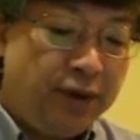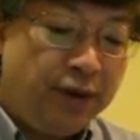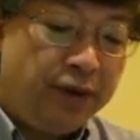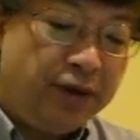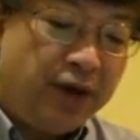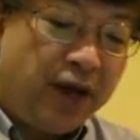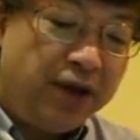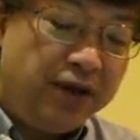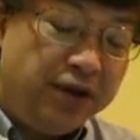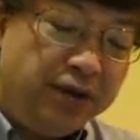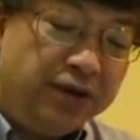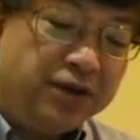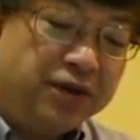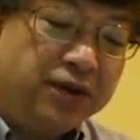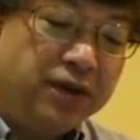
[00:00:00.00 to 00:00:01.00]
you can
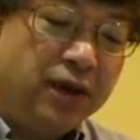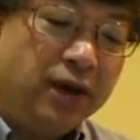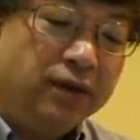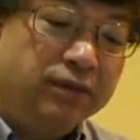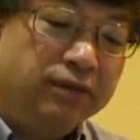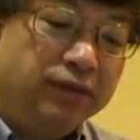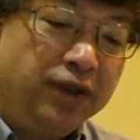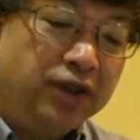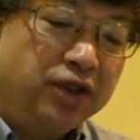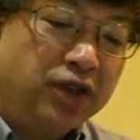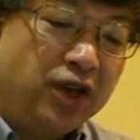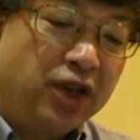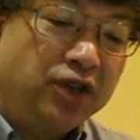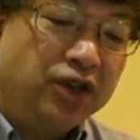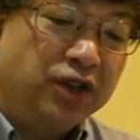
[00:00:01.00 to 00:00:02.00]
use the
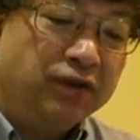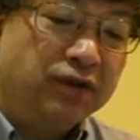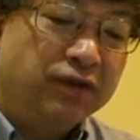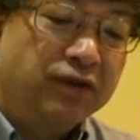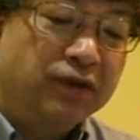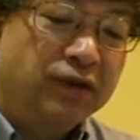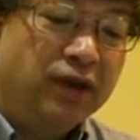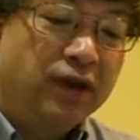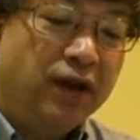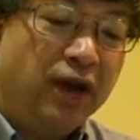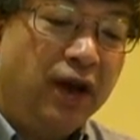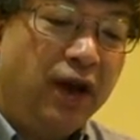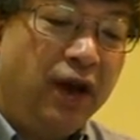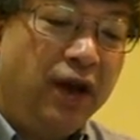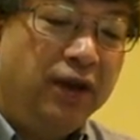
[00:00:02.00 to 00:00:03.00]
discussion.
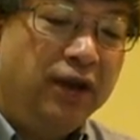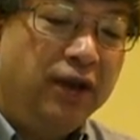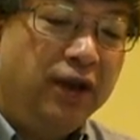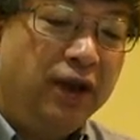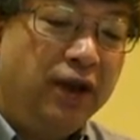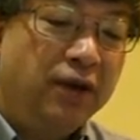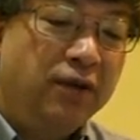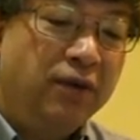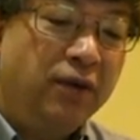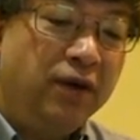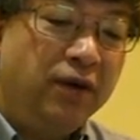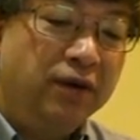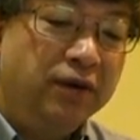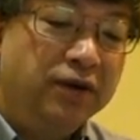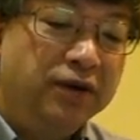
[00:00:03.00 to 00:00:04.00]
N
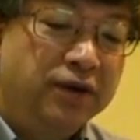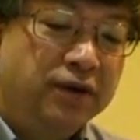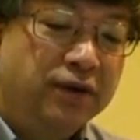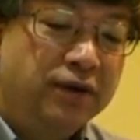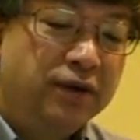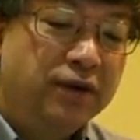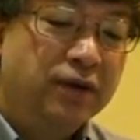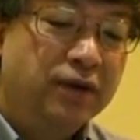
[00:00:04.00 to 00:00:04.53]
equals